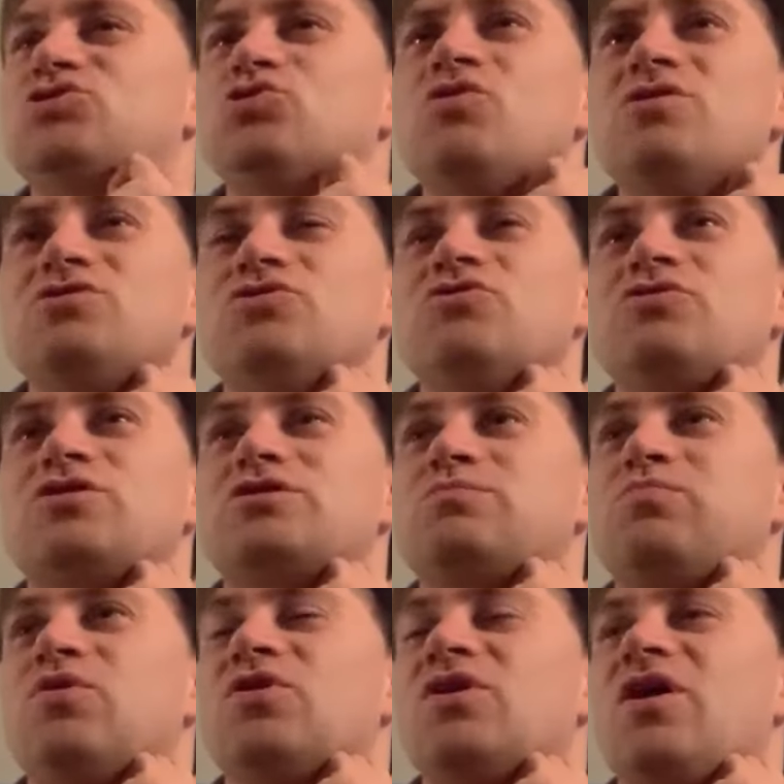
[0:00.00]
George Lucas
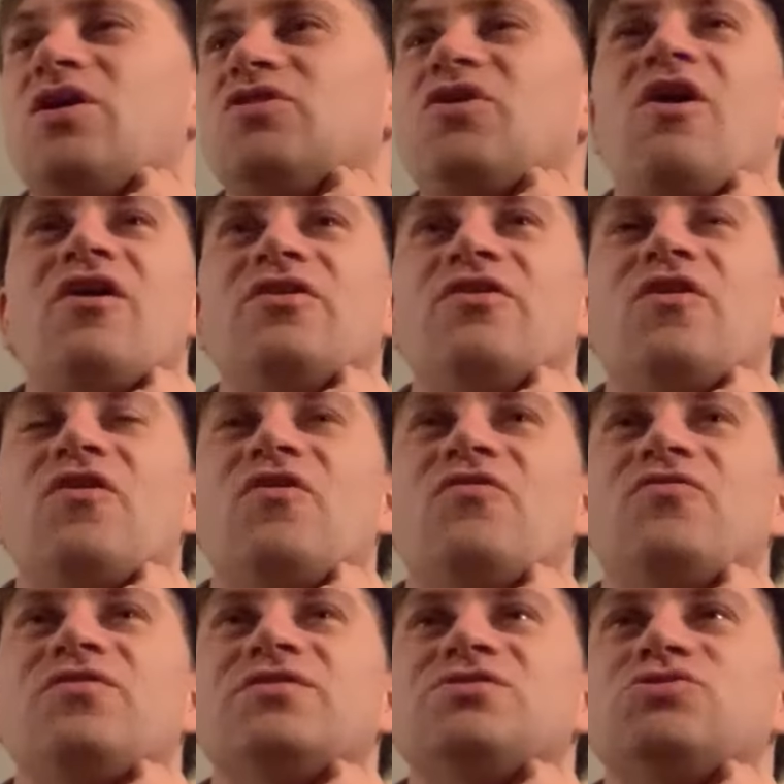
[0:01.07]
put a lot
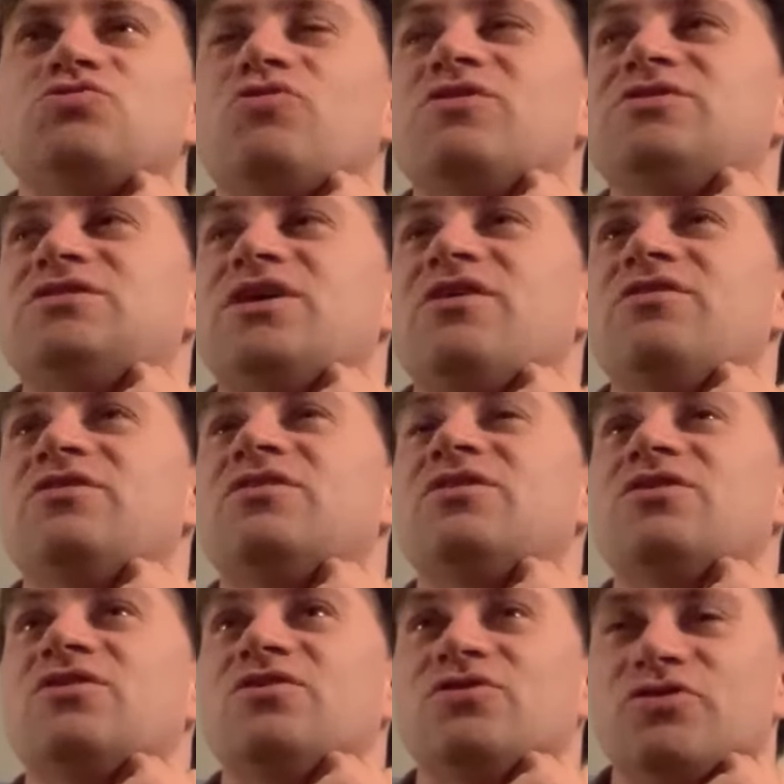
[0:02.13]
of storytelling
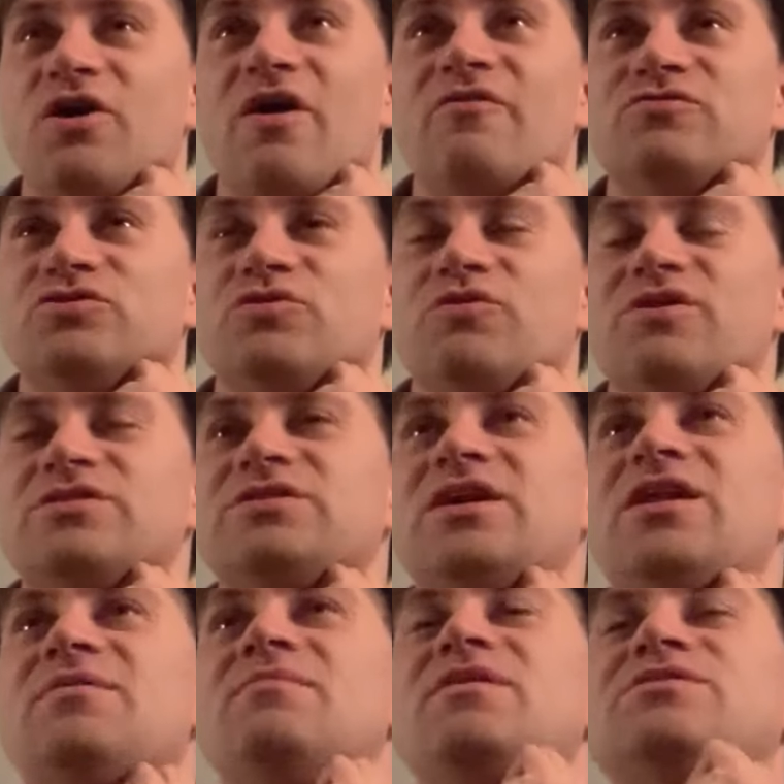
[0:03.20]
love to it,
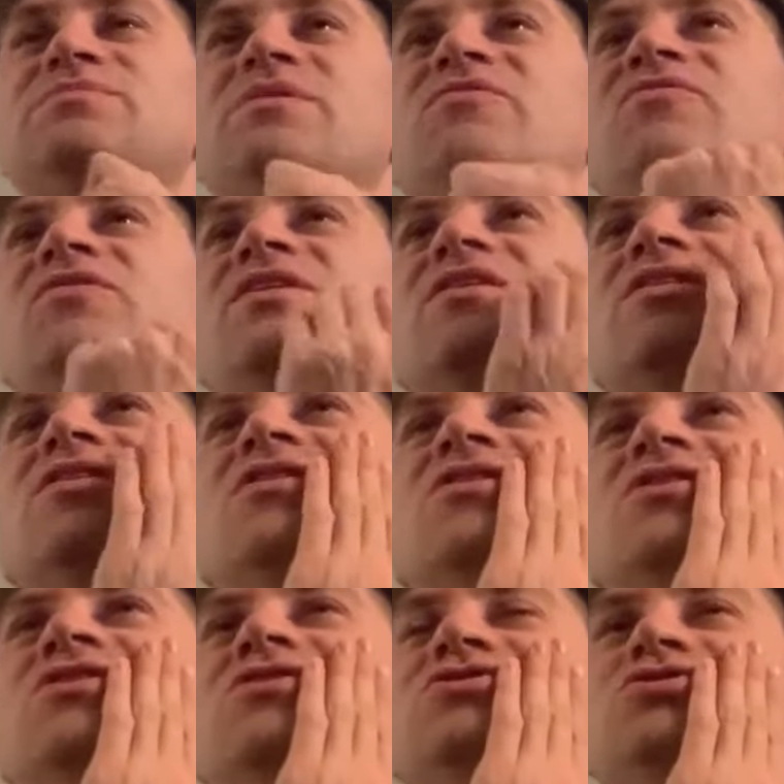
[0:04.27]
and it makes me think
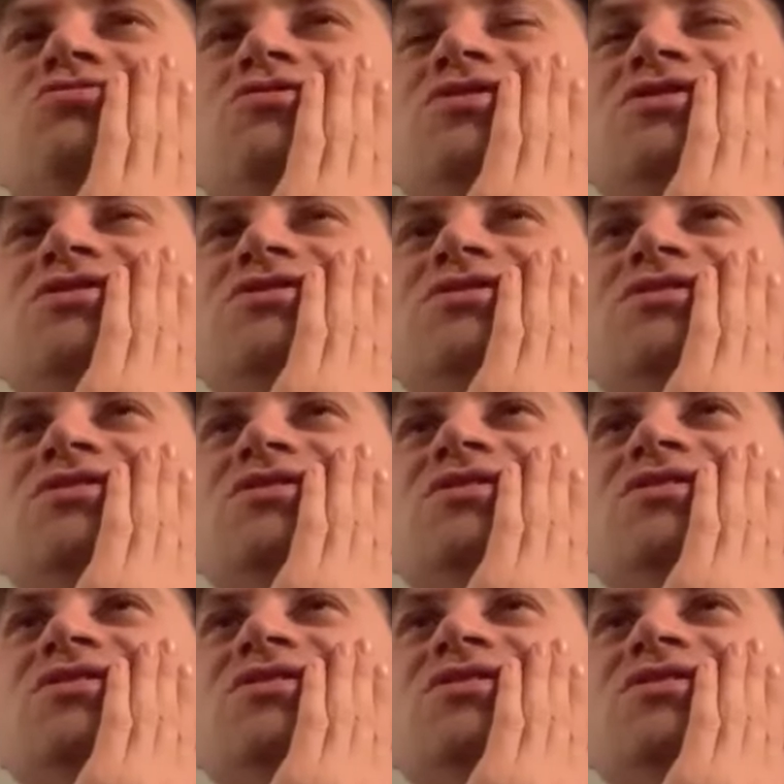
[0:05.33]
George